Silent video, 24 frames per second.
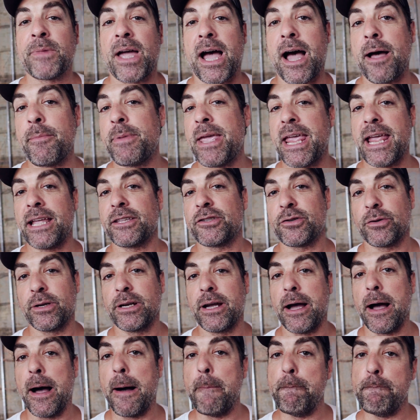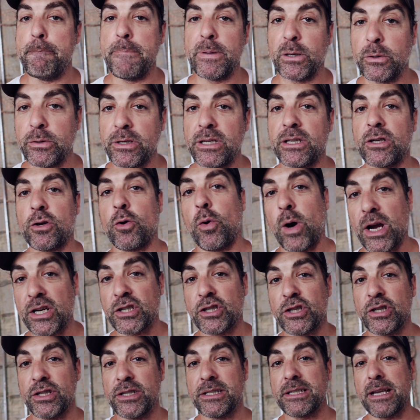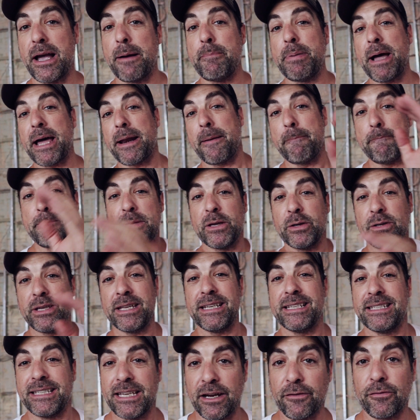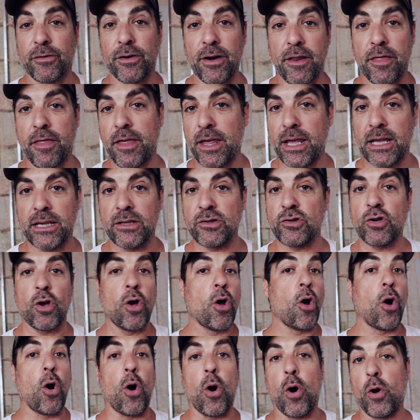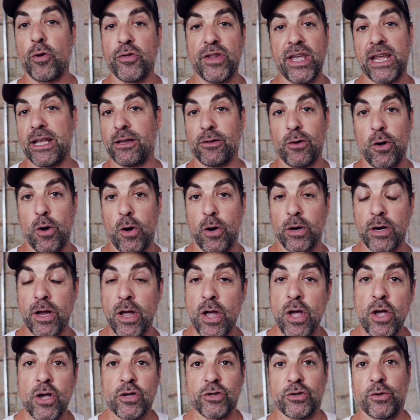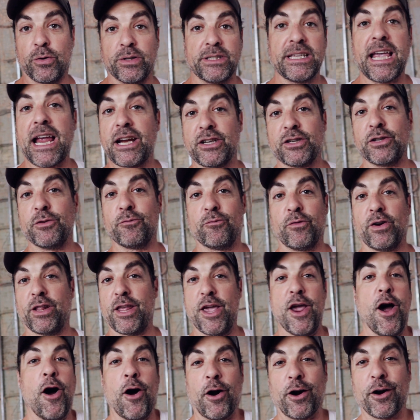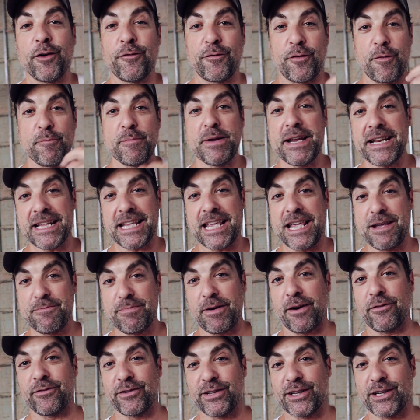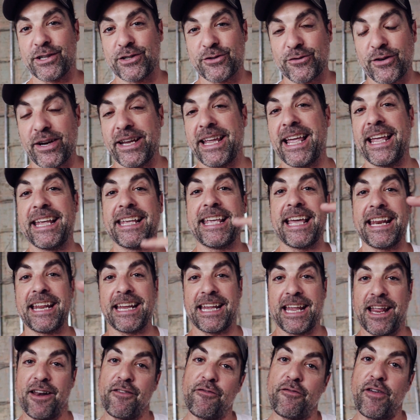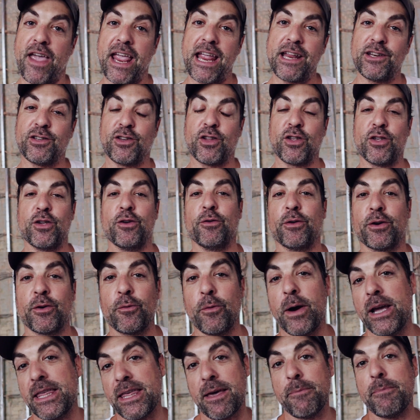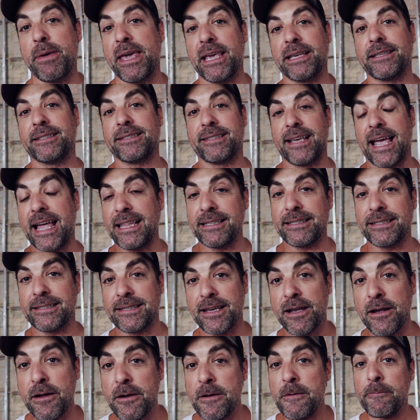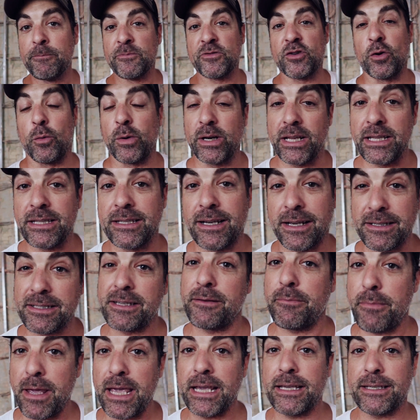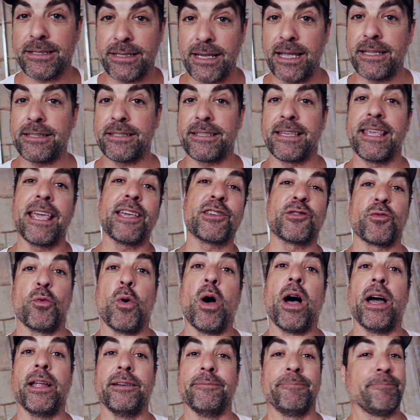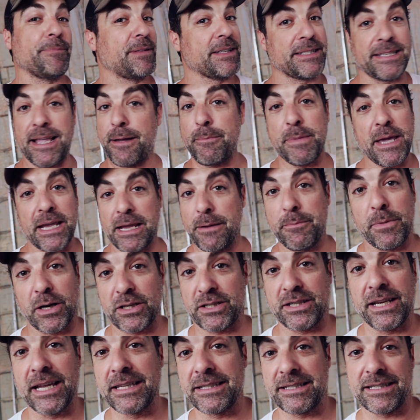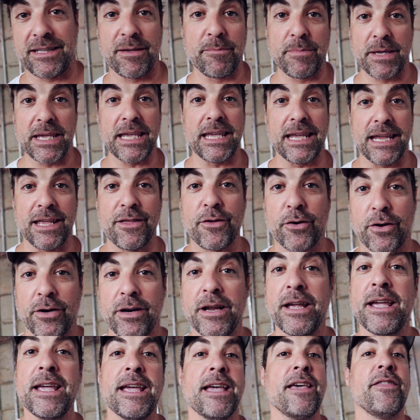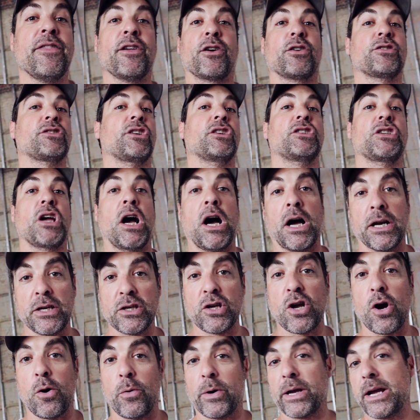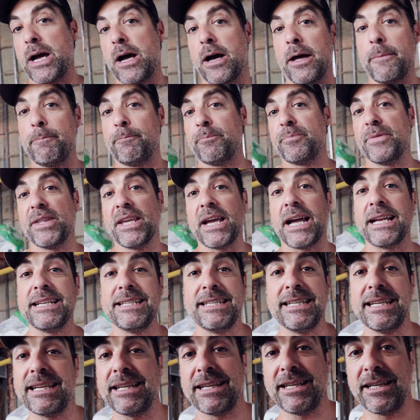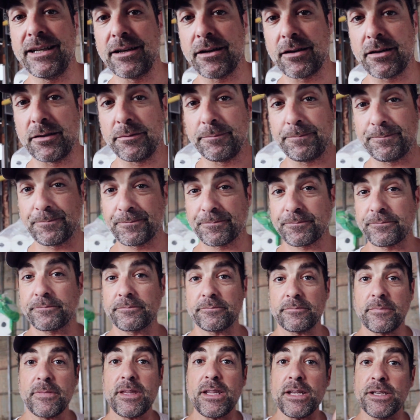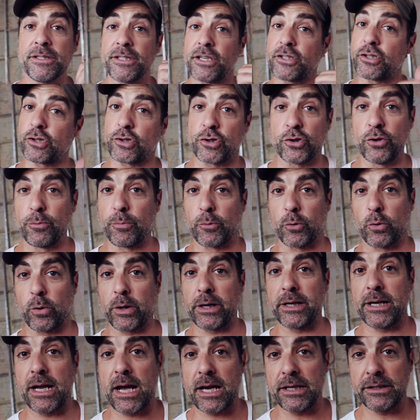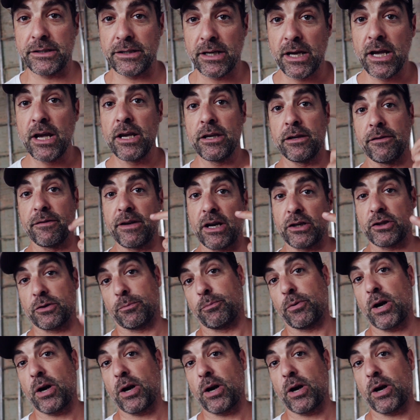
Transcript: I'm answering a million questions about a million different things all day long. So it's actually really hard for me to keep everything straight and get it conveyed to you in a way that makes sense. So when it doesn't make sense, guess what? It's not making much sense to me either. There's a ton going on. The idea here is that you're super organized. You've got your